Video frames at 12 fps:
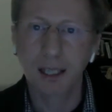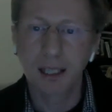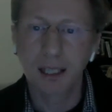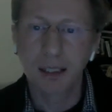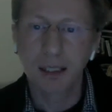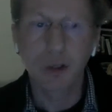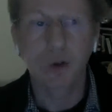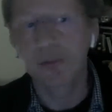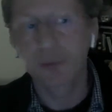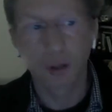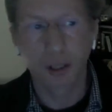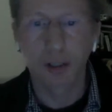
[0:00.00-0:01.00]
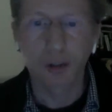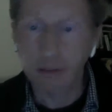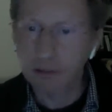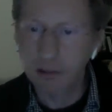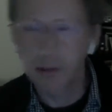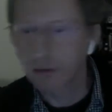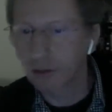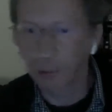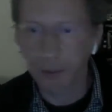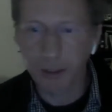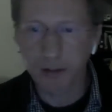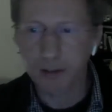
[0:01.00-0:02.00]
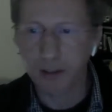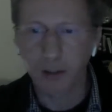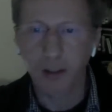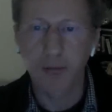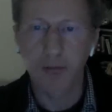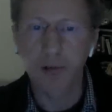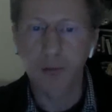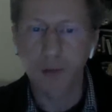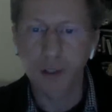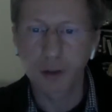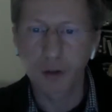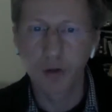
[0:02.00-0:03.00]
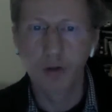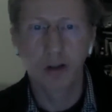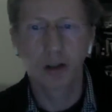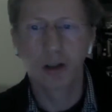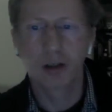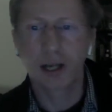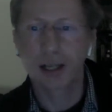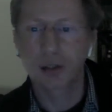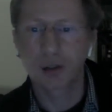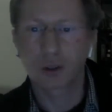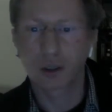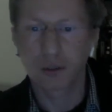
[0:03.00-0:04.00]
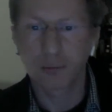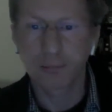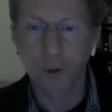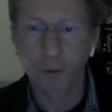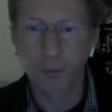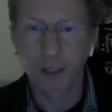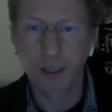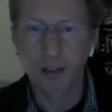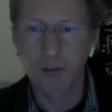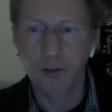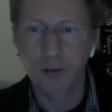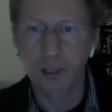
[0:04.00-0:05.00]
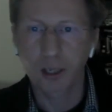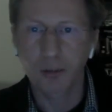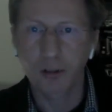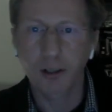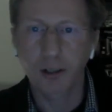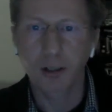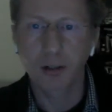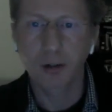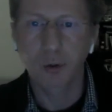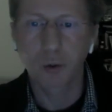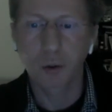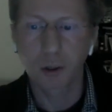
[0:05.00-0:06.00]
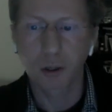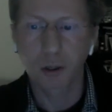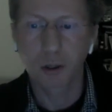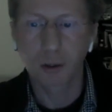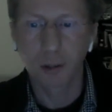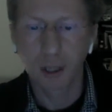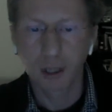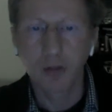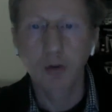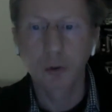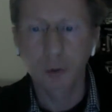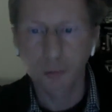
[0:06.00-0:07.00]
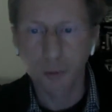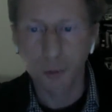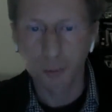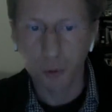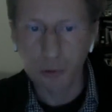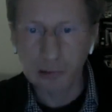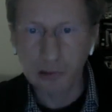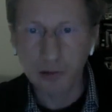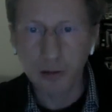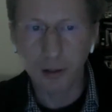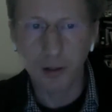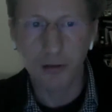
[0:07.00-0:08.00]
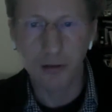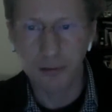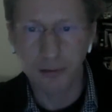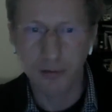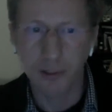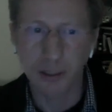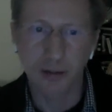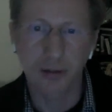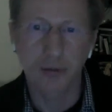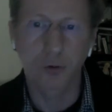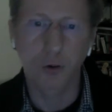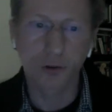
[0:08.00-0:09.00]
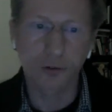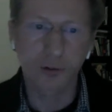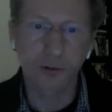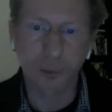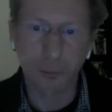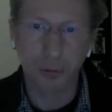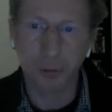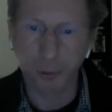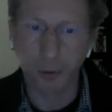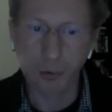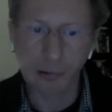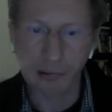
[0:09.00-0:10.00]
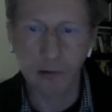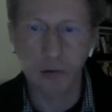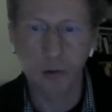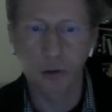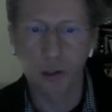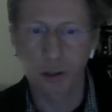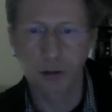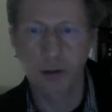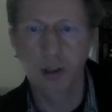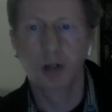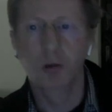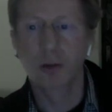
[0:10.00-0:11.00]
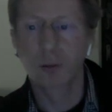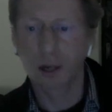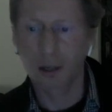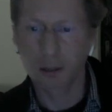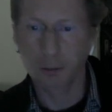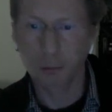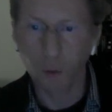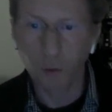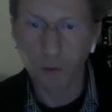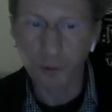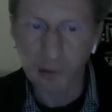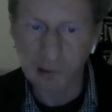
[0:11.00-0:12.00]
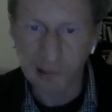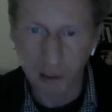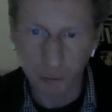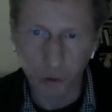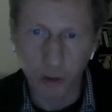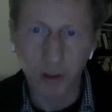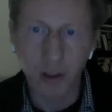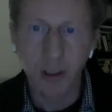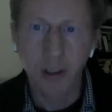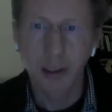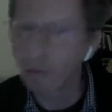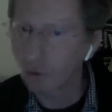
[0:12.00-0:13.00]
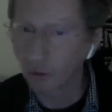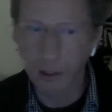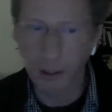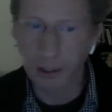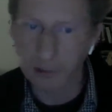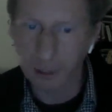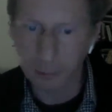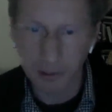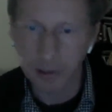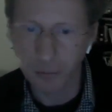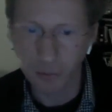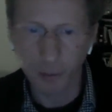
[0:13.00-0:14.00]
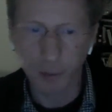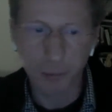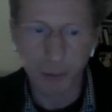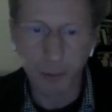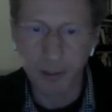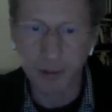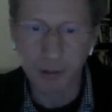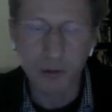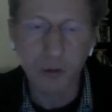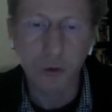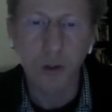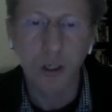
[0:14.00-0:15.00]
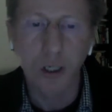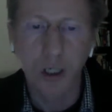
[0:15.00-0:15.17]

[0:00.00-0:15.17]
So if you're interested in these topics, feel free to add your opinions or whatever to those proposals. I said the first simple proposal to not require the pull requests anymore is already accepted and will be implemented soon.